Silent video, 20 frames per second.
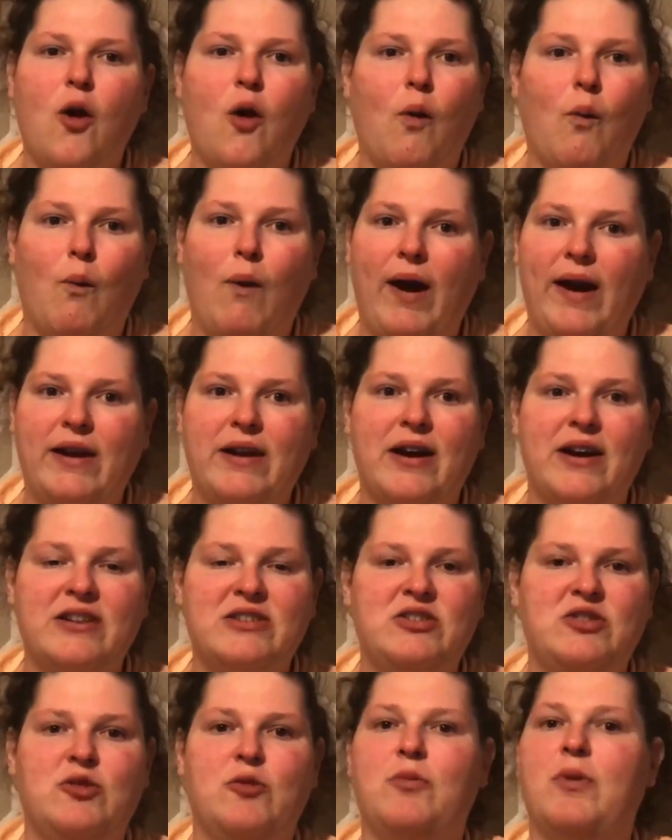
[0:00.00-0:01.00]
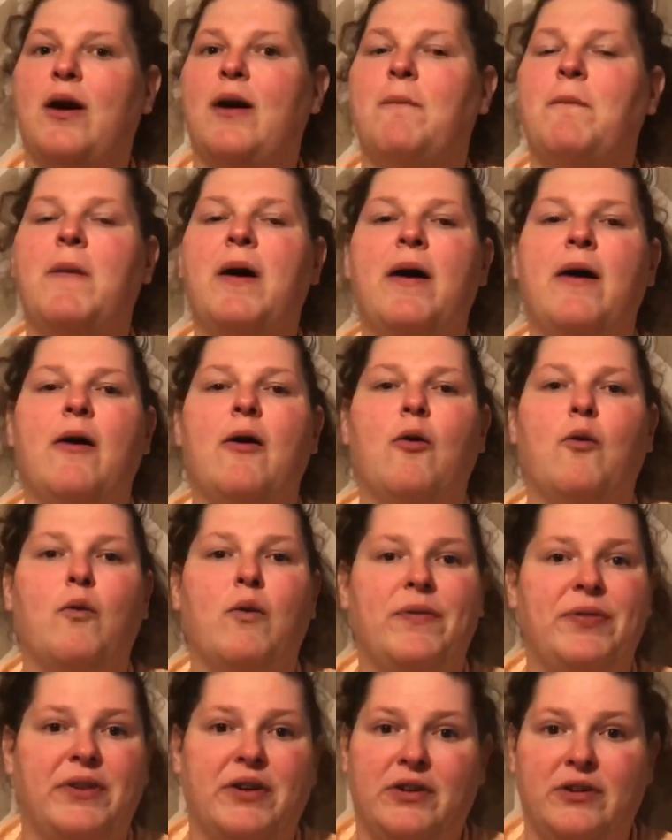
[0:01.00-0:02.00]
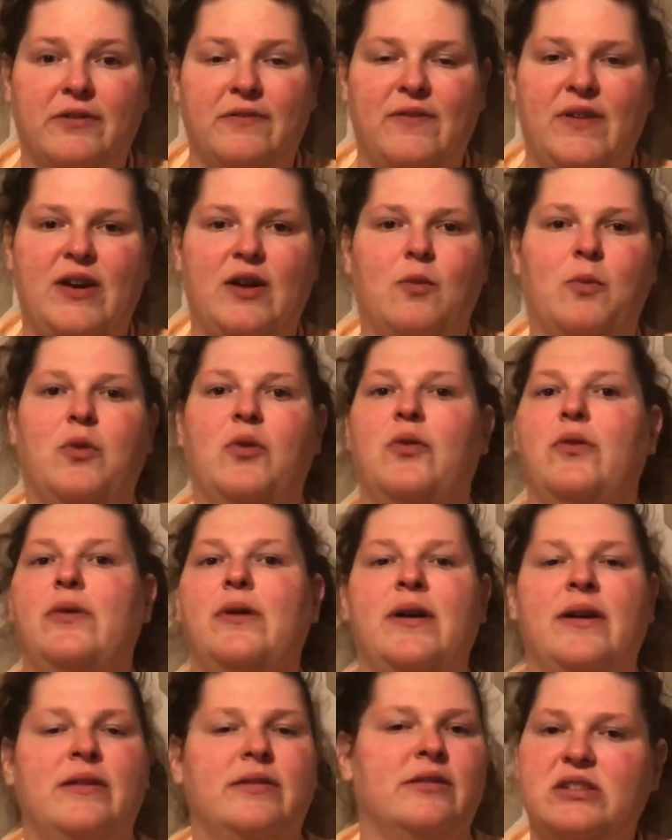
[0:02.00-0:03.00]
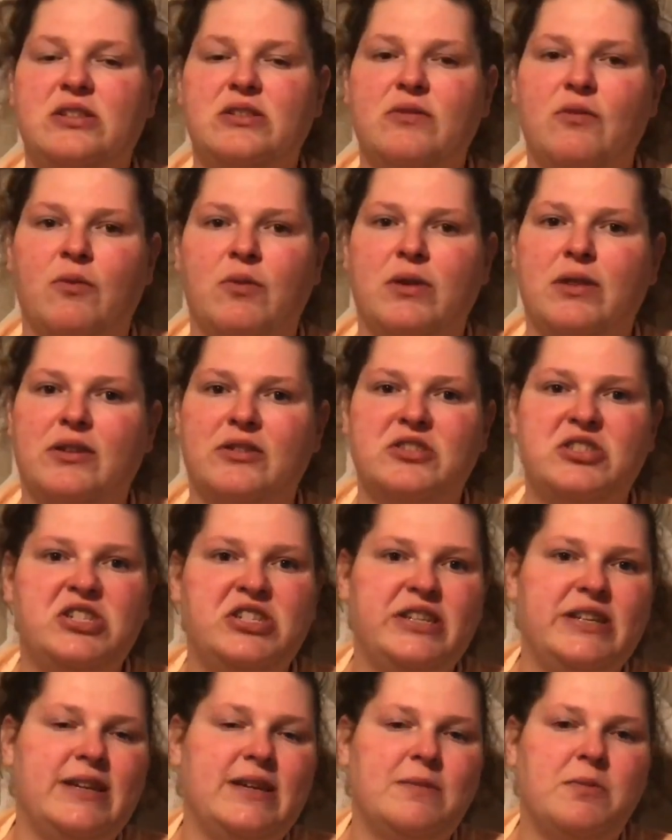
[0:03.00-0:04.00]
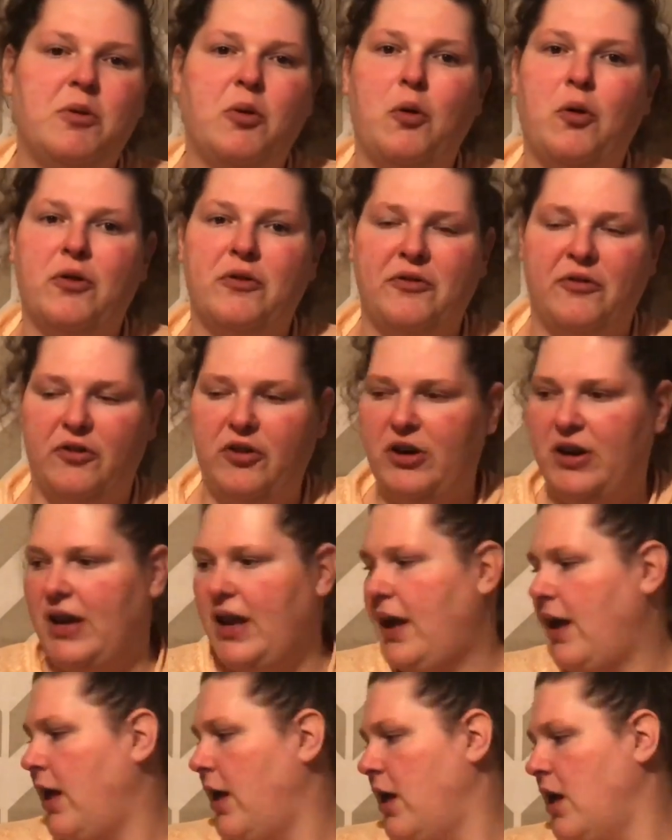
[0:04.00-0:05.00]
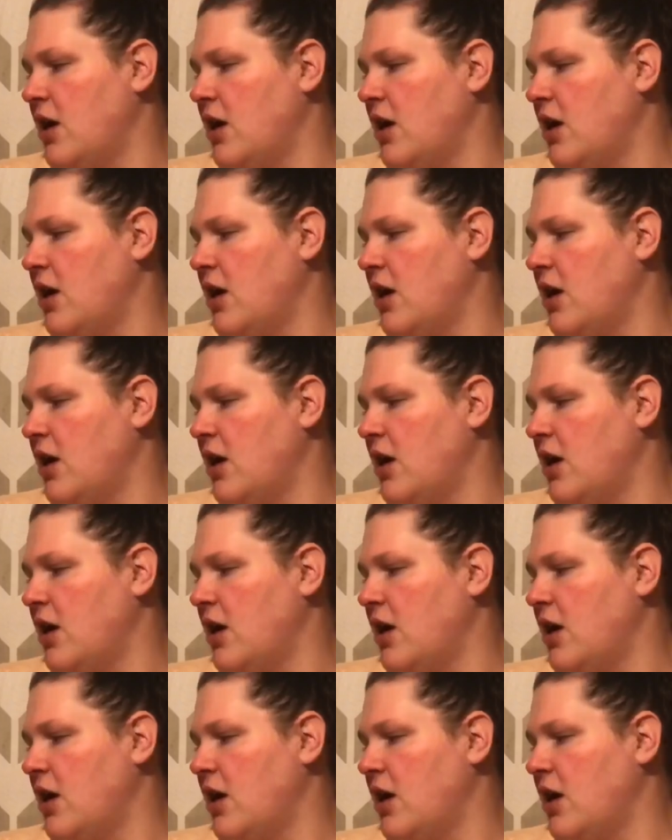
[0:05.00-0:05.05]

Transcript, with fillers: why not do them when they're available and when they're cheap or free.